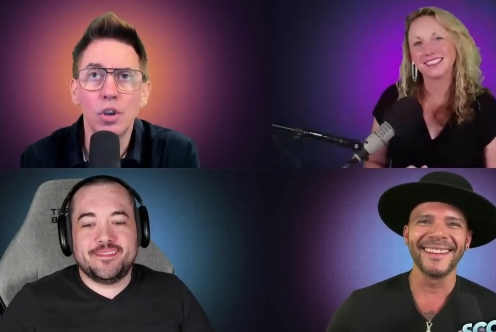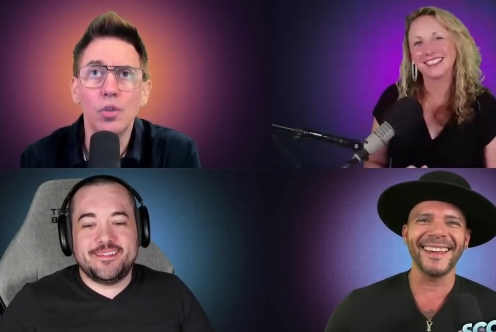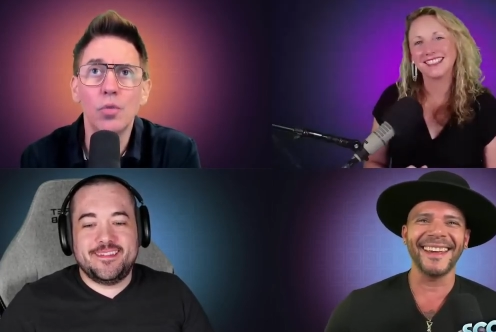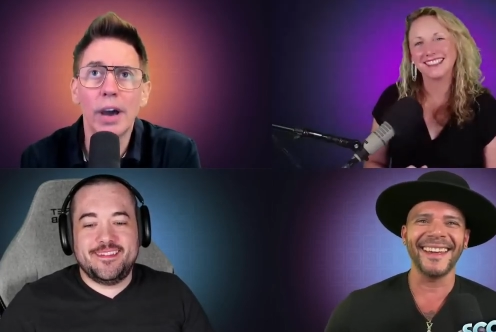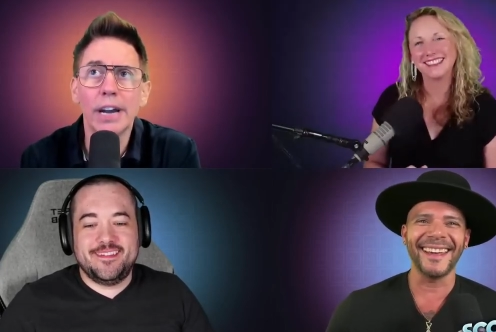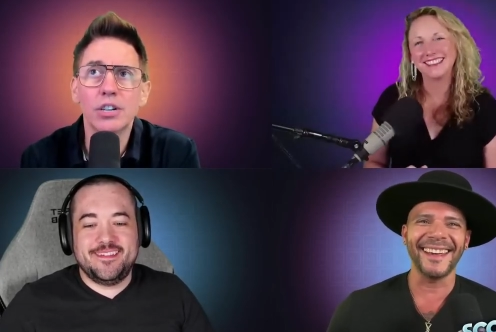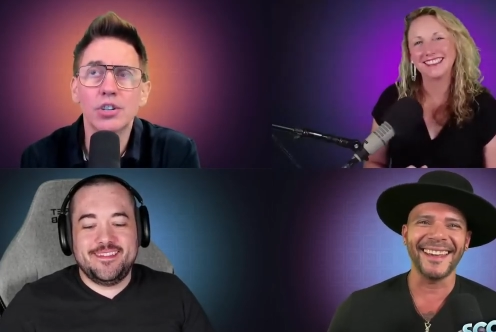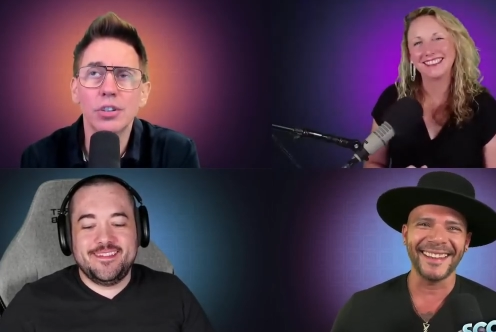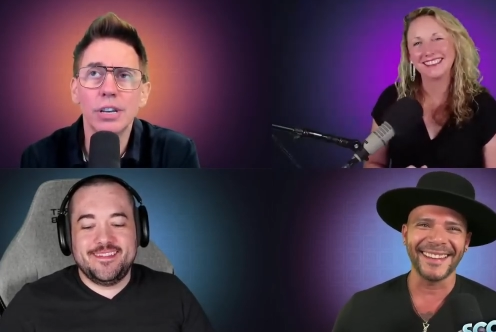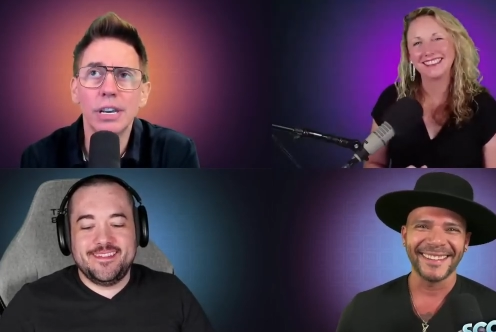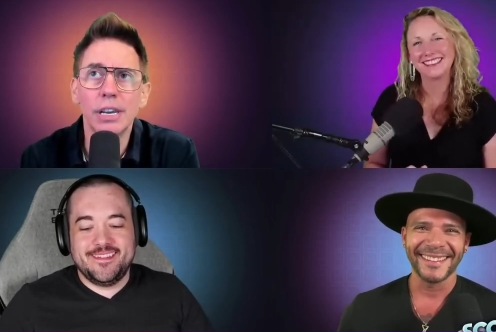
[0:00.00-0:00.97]
Speaker 1: you
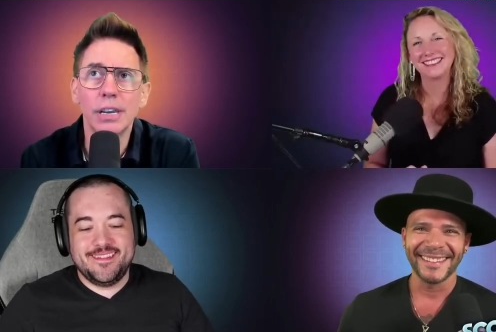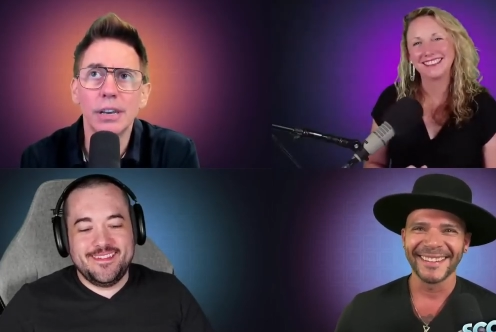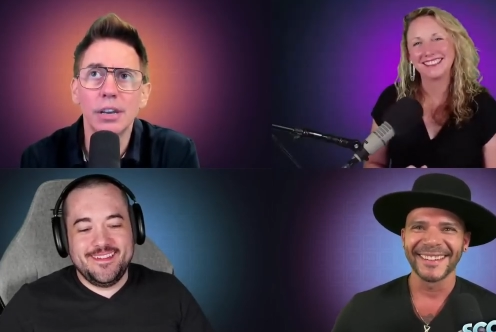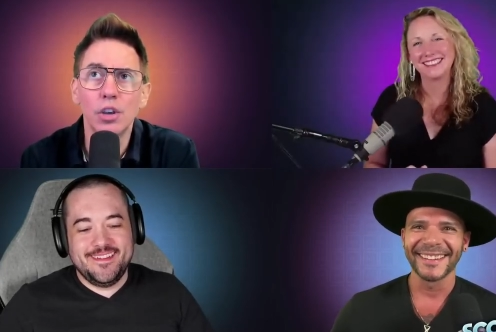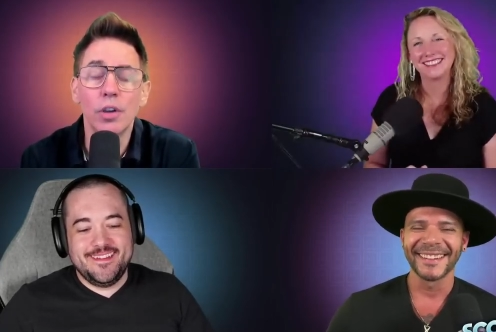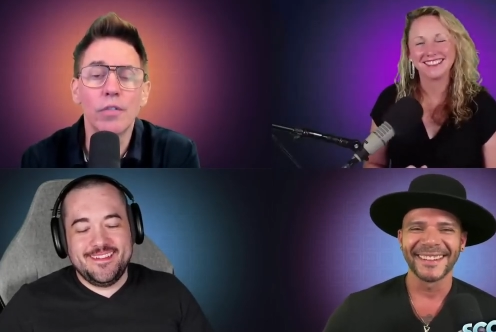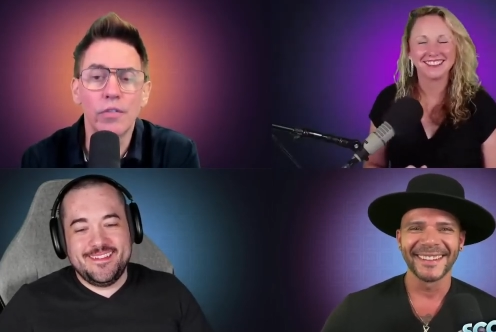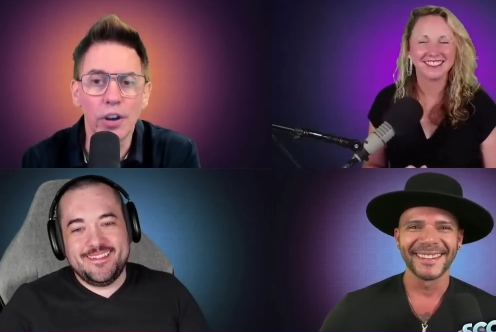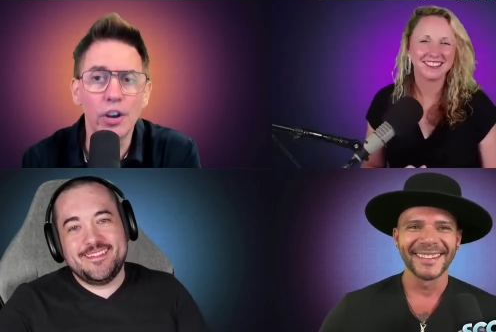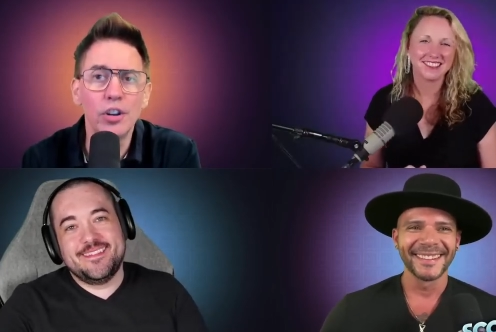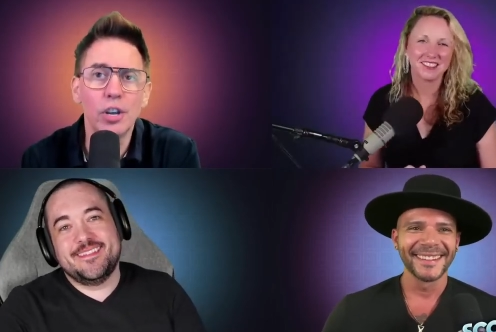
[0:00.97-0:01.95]
actually, you have a
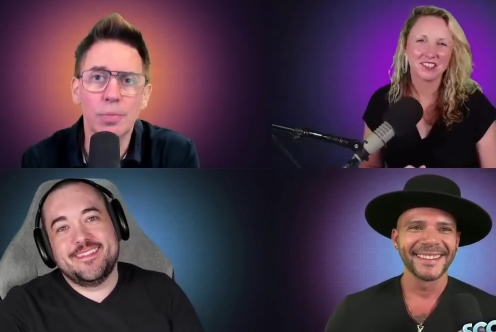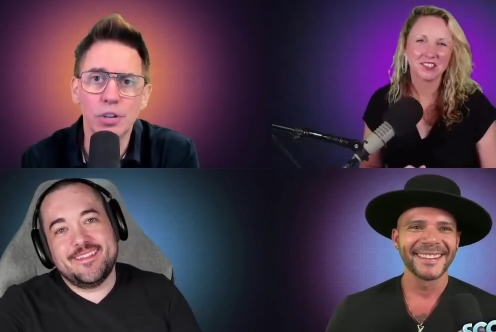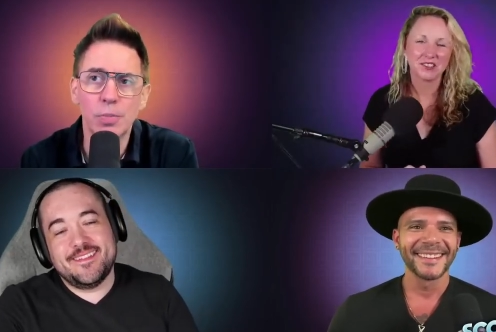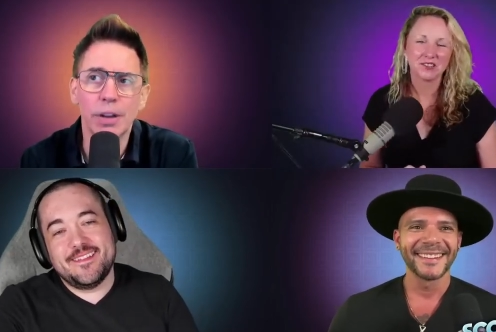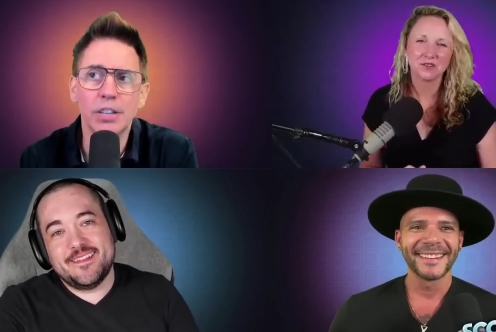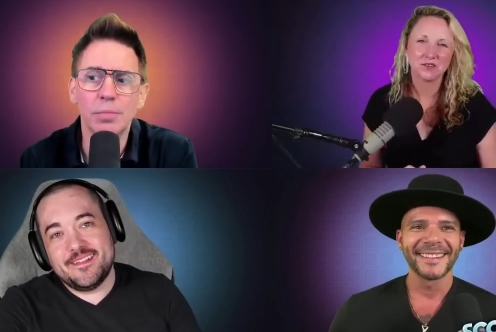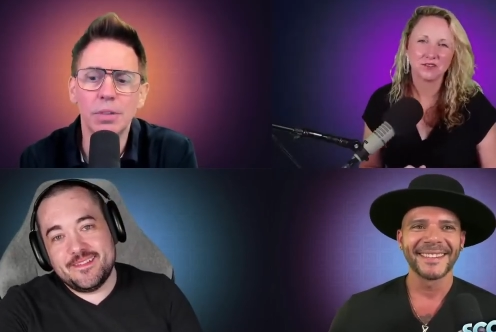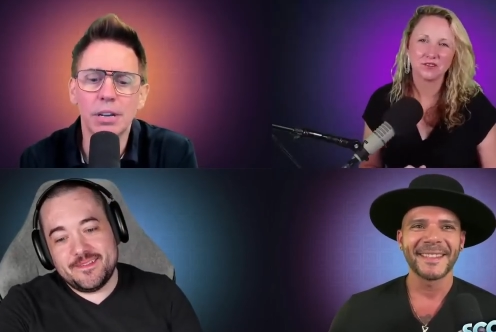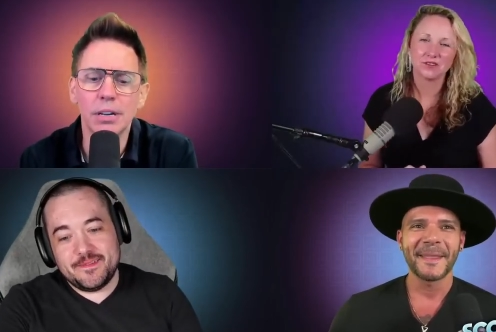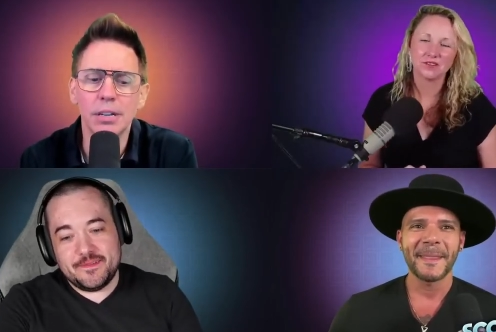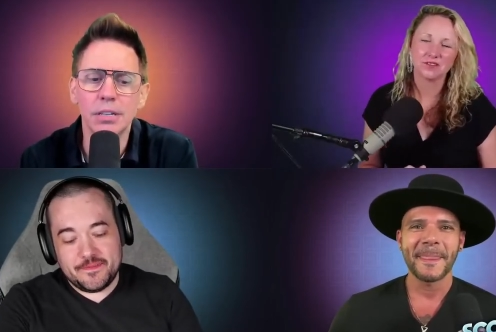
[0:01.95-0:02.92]
very unique perspective
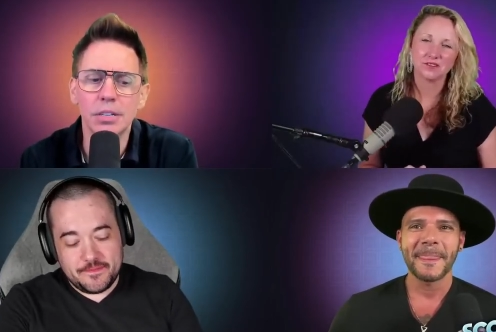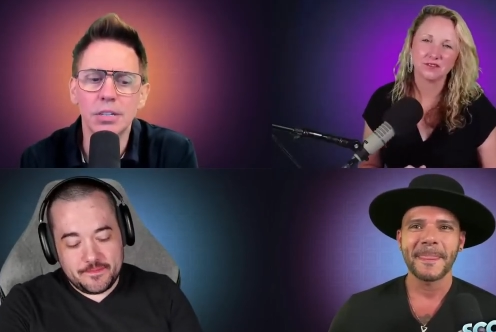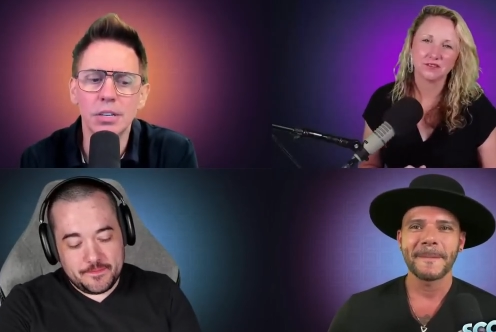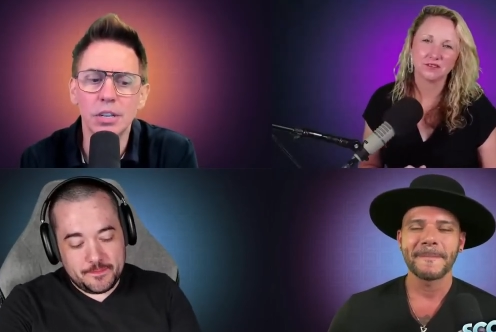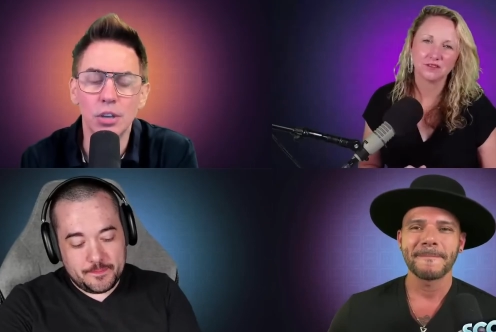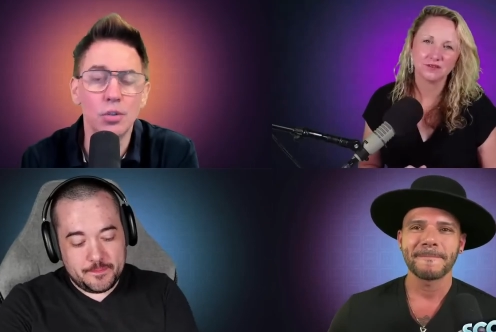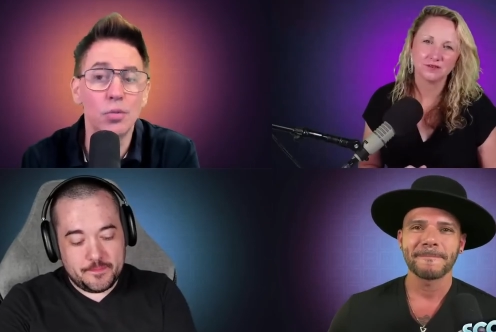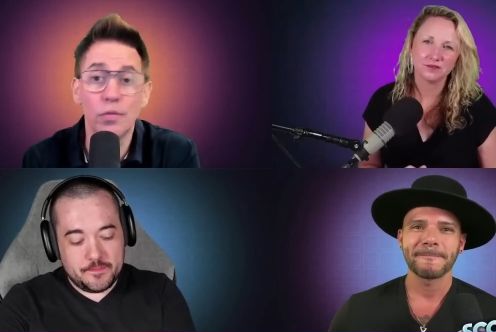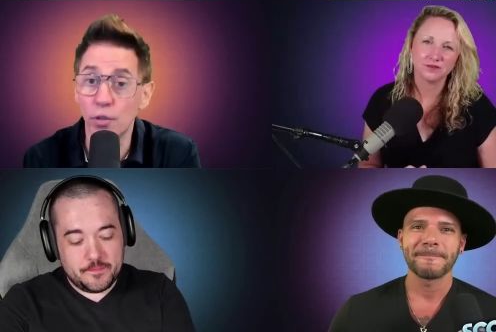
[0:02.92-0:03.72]
because you,